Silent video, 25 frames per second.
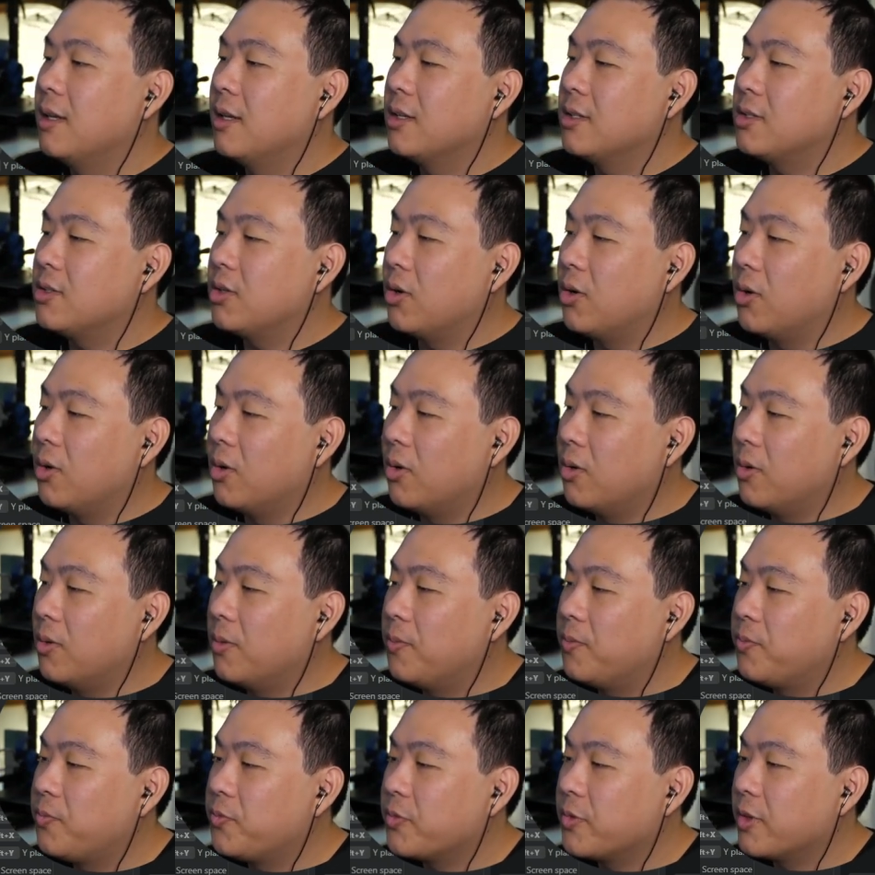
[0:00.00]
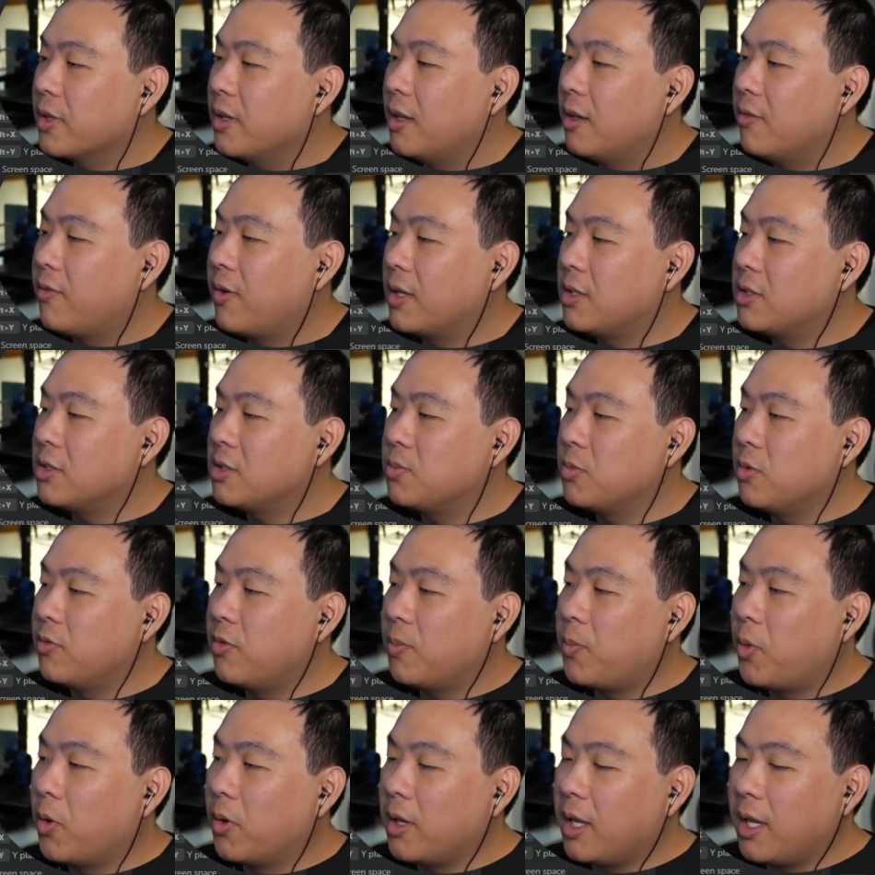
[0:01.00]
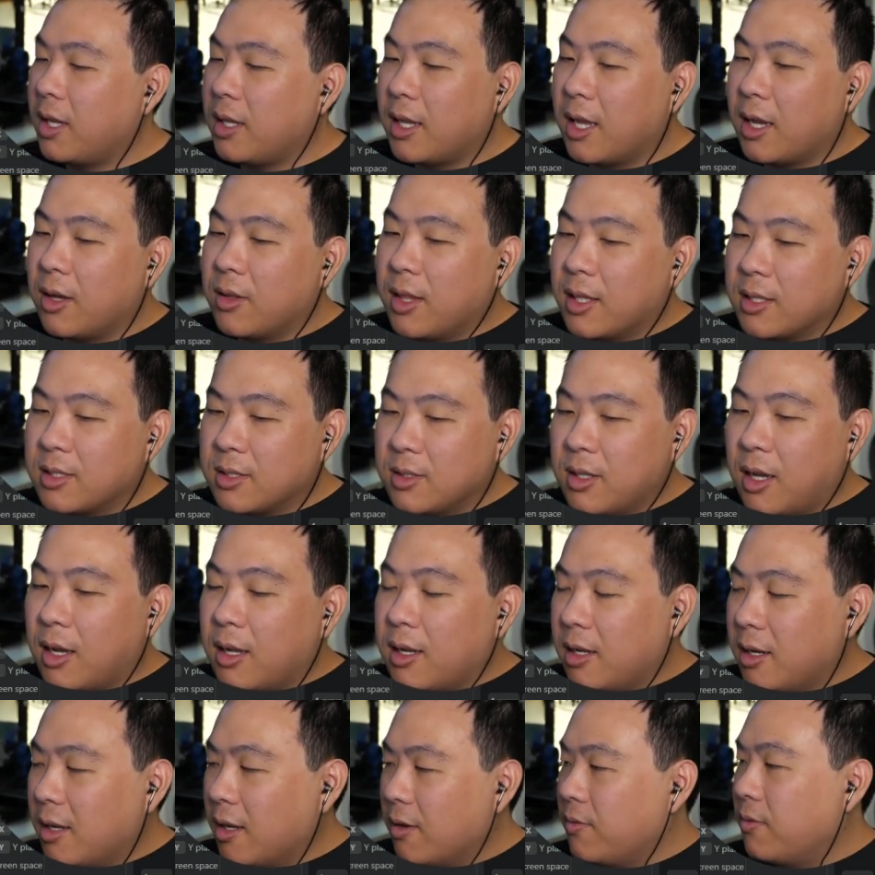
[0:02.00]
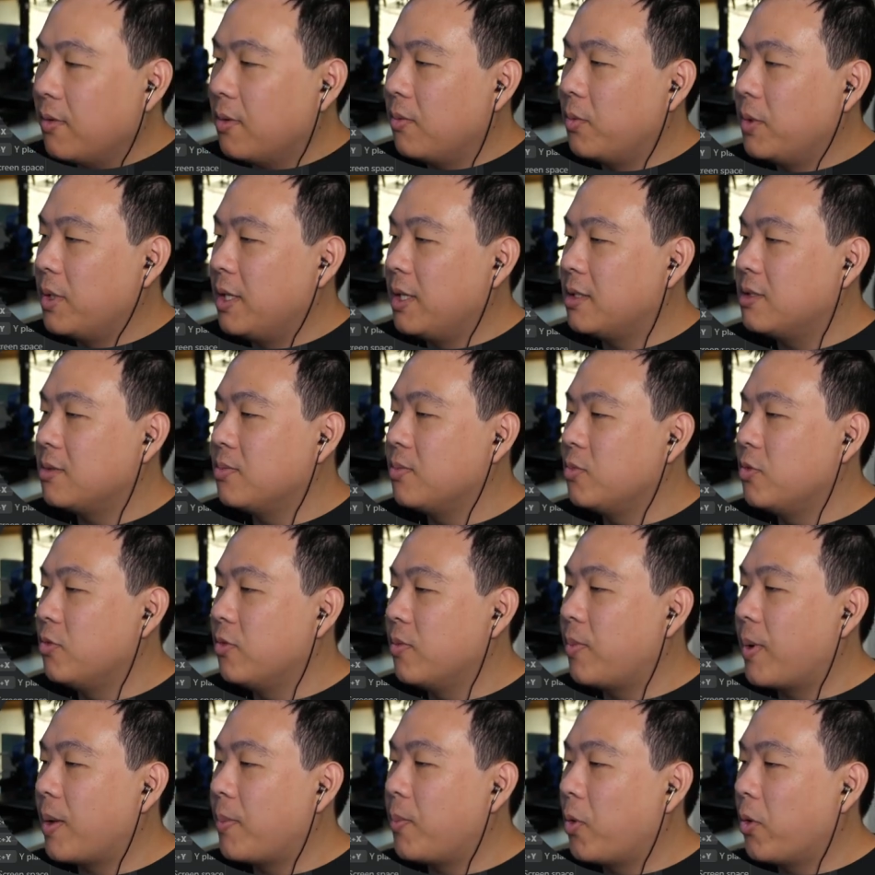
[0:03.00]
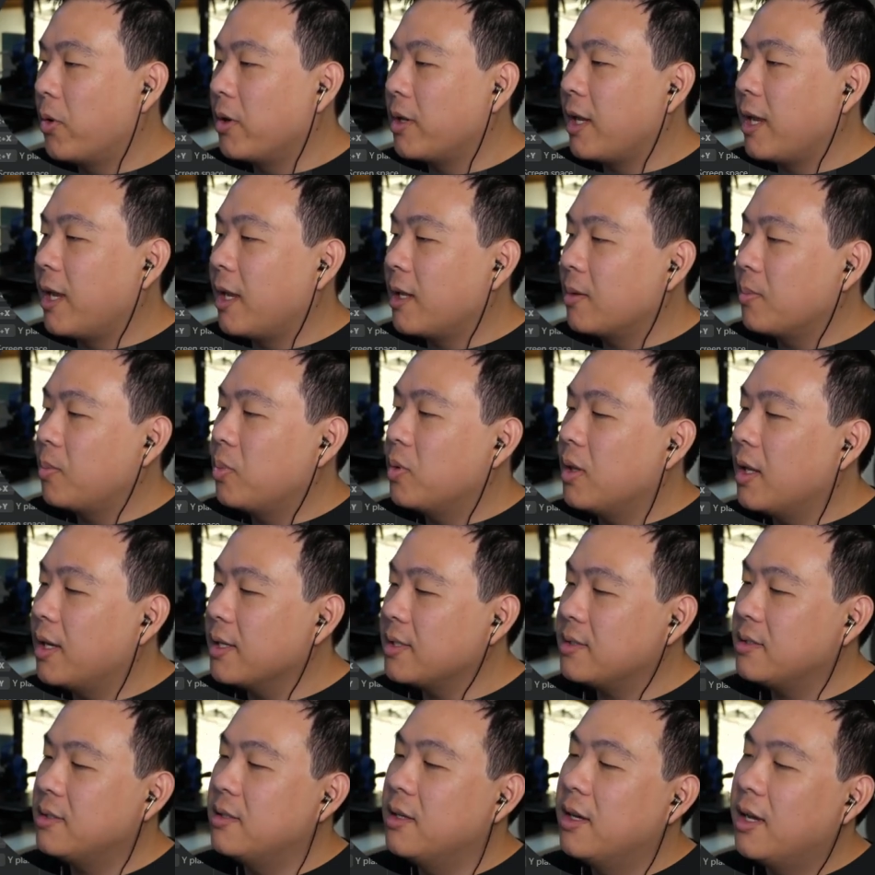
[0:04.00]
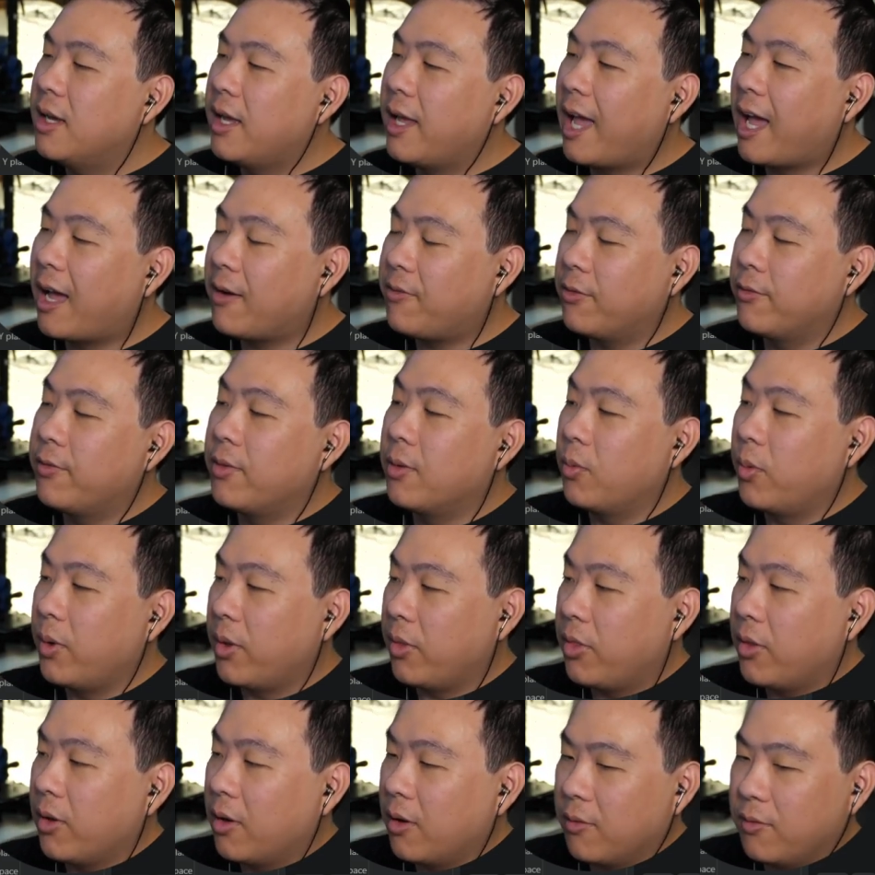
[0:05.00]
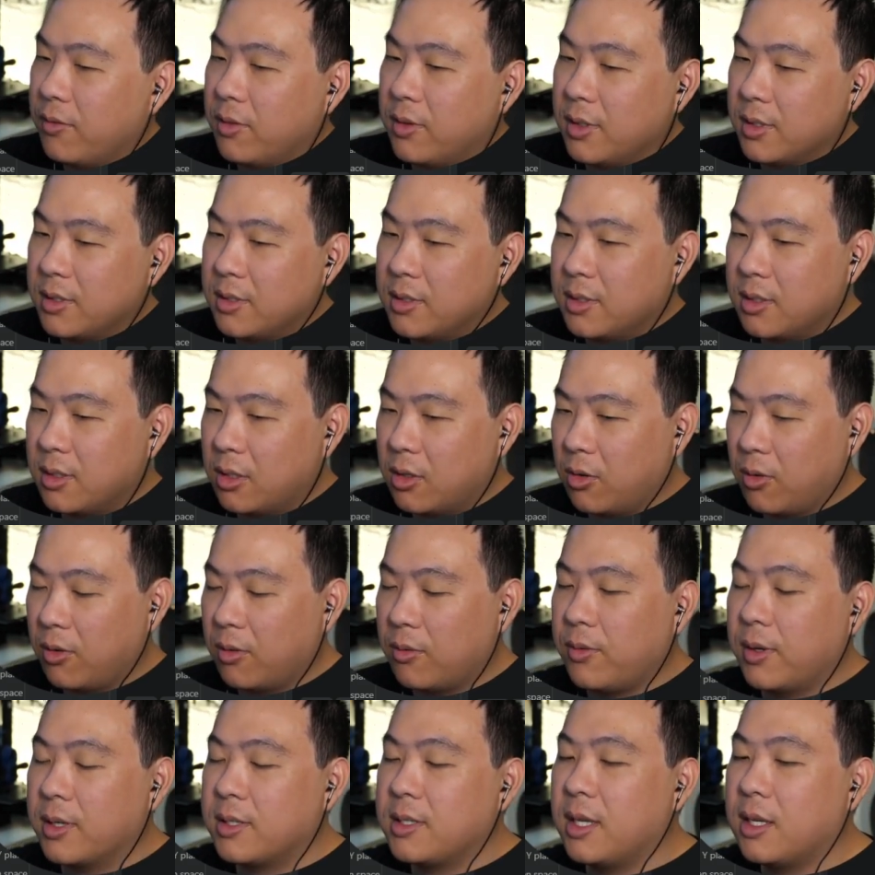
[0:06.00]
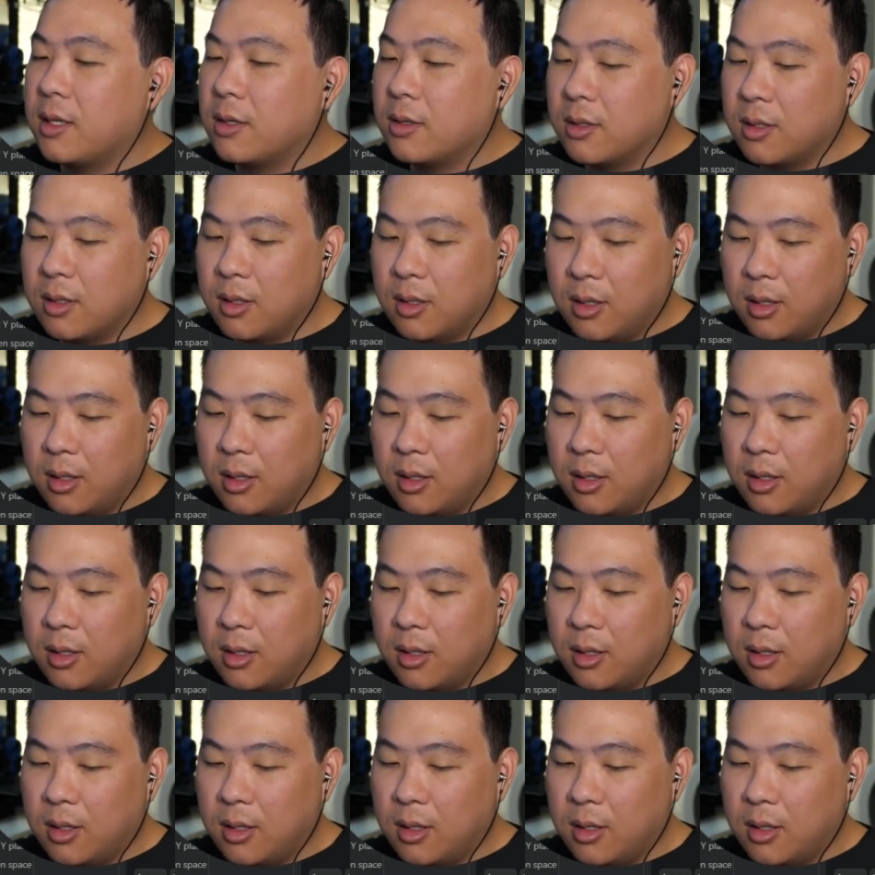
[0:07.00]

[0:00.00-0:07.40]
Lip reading: So if I just move it 0.8 now, that's not enough. We need to move it by 0.8 plus half of the width of this current rectangle.